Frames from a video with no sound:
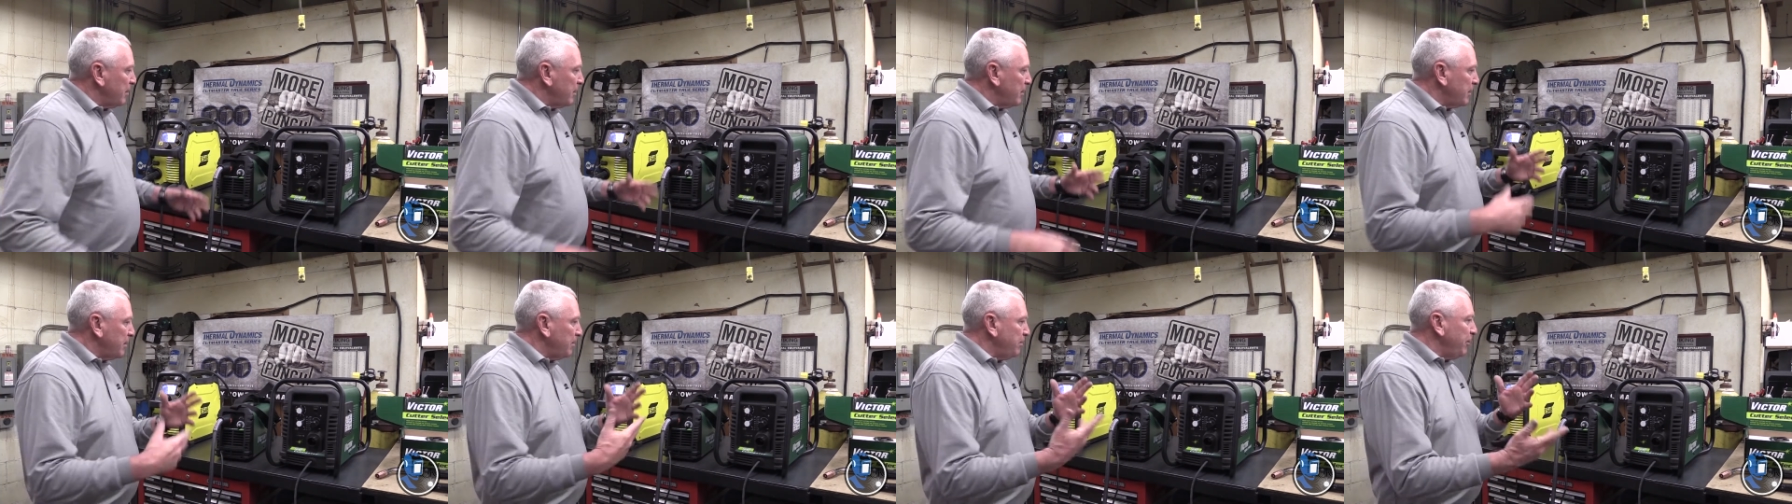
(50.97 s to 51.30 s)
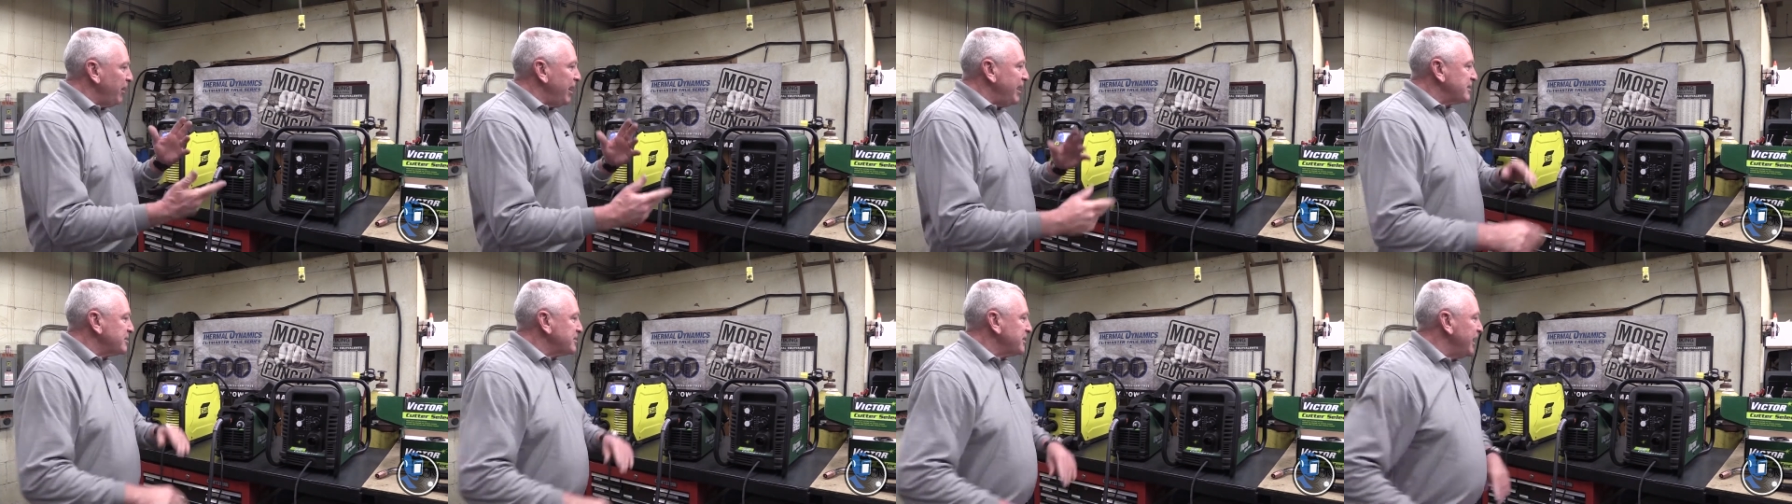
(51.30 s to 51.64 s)

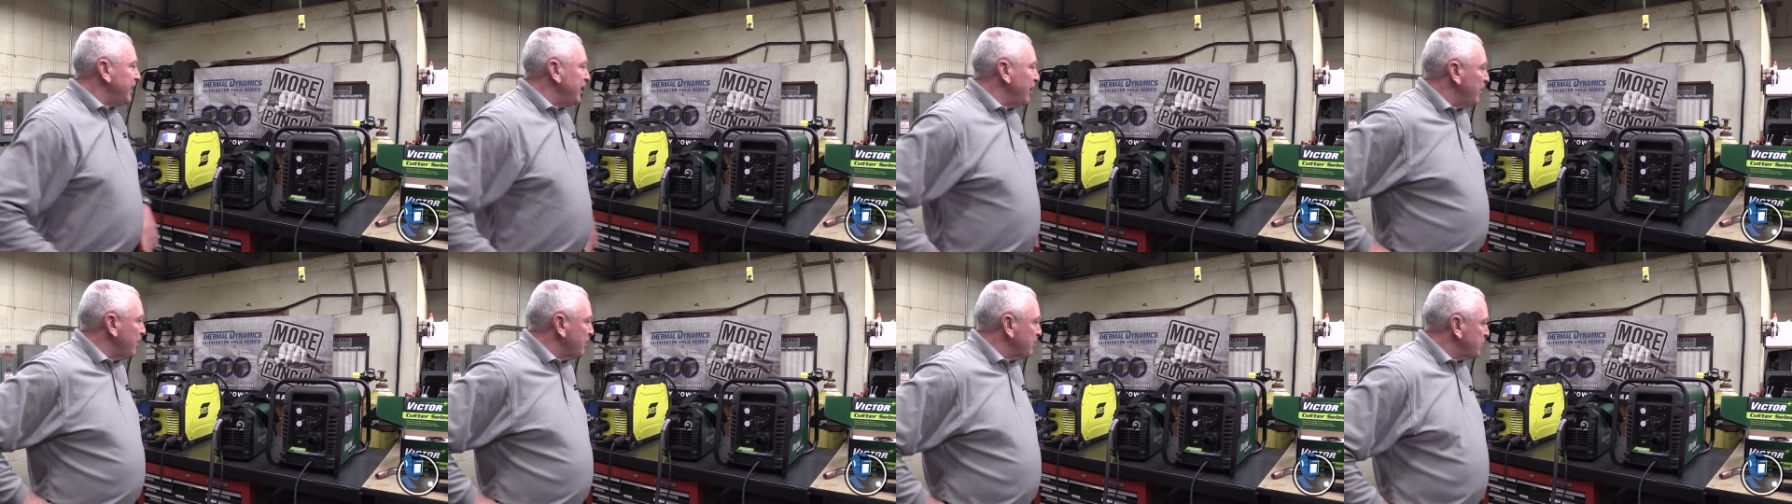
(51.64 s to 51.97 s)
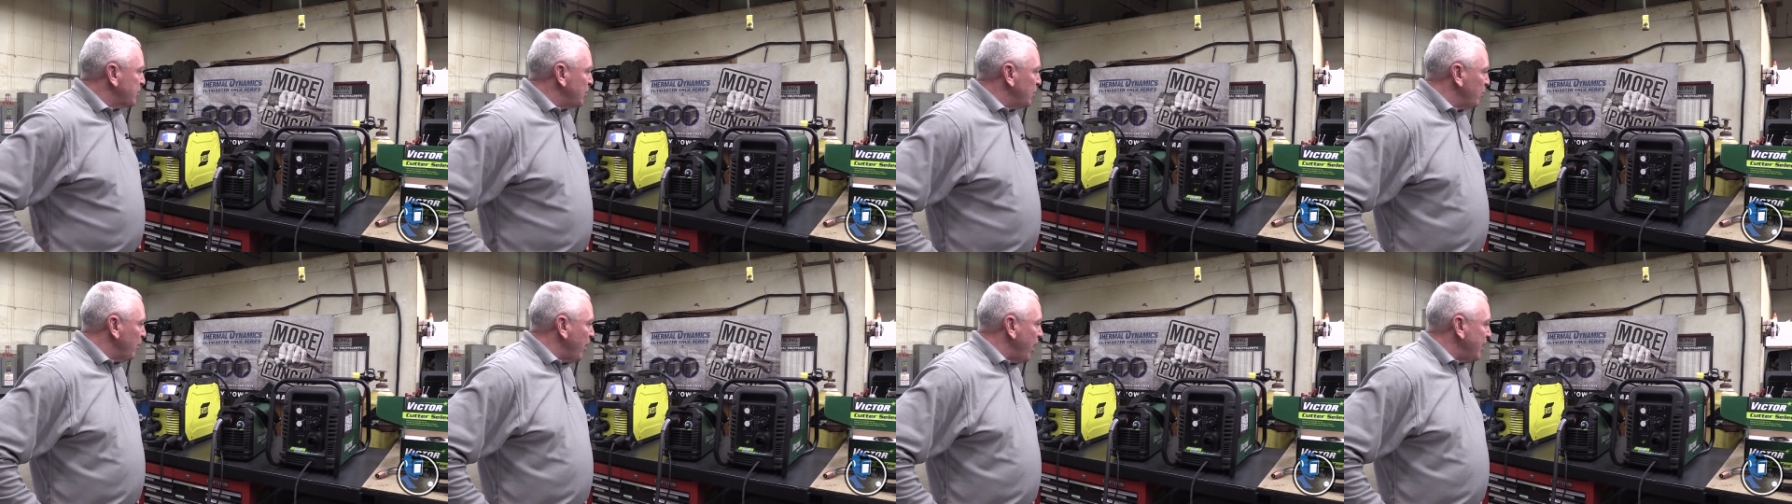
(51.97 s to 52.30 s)
compressed air, to
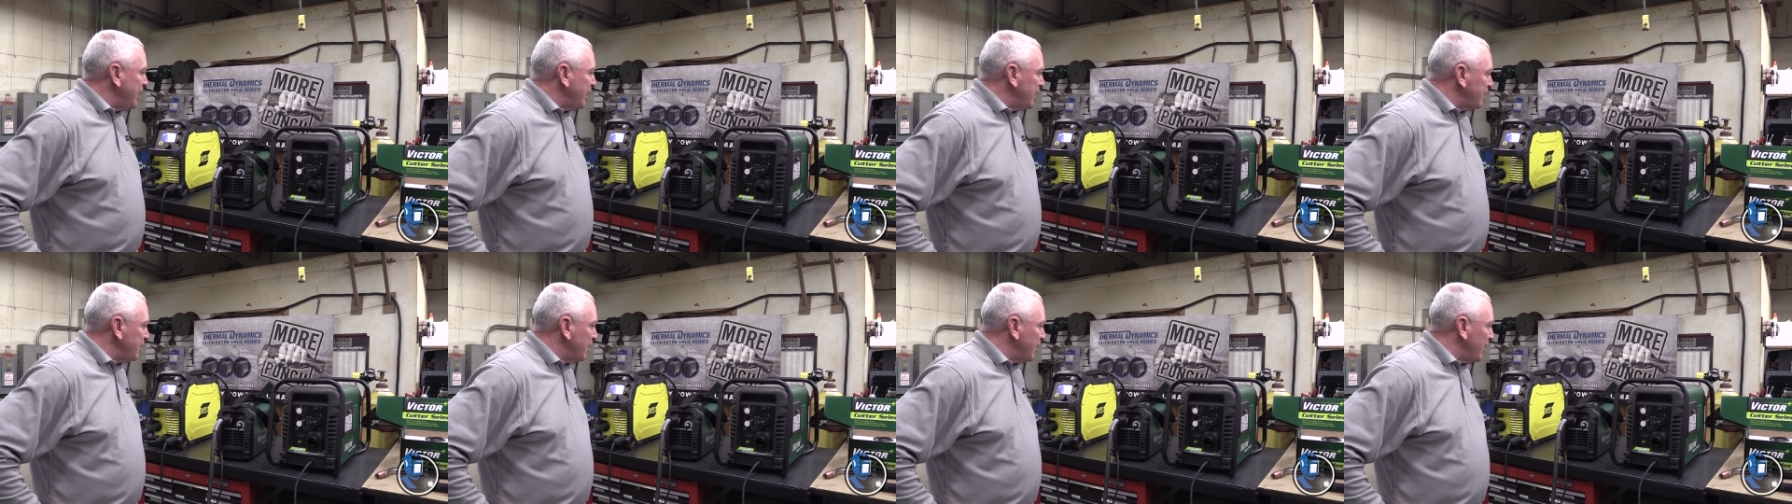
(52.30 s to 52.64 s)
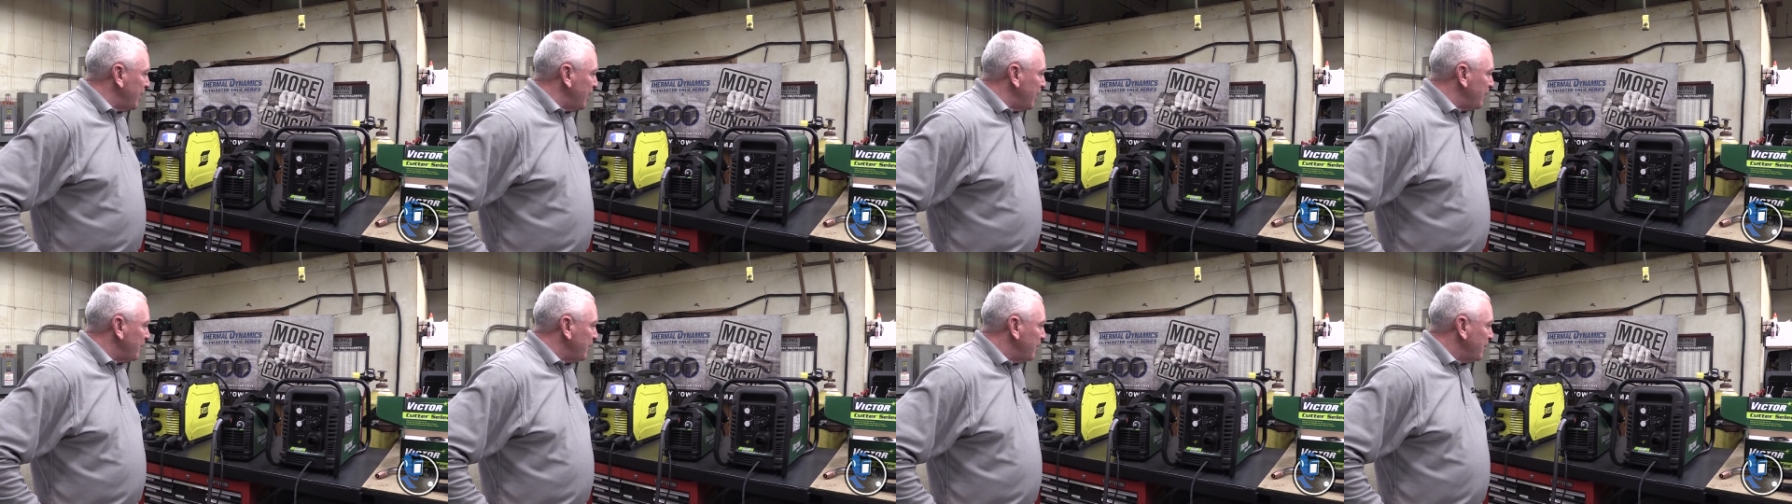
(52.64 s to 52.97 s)
run
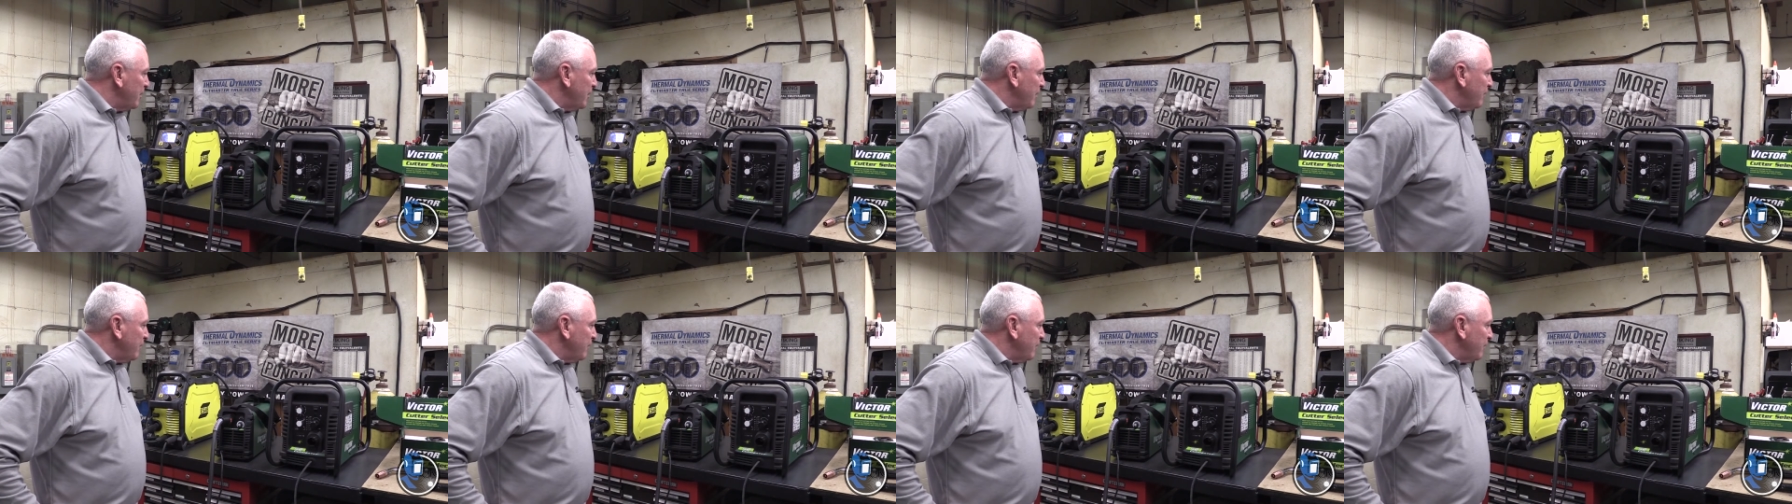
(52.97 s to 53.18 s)
into